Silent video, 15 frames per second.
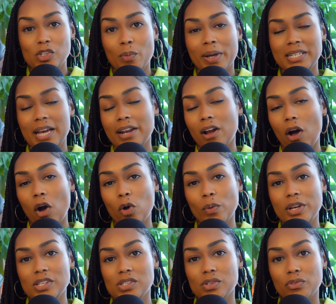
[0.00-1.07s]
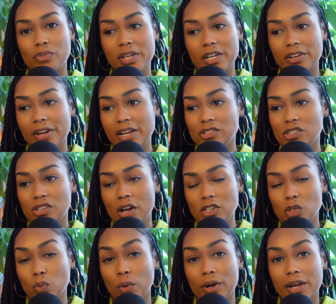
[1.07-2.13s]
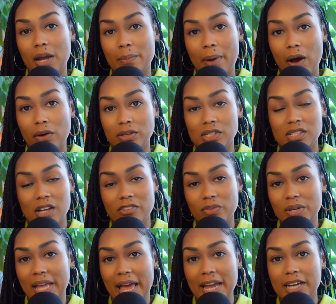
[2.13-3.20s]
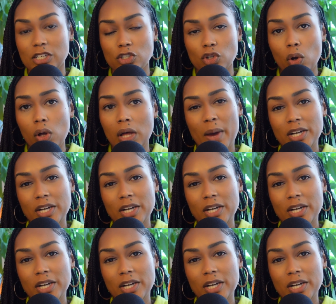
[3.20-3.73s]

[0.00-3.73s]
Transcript: So my dad always reiterates not to worry about stuff we can't control,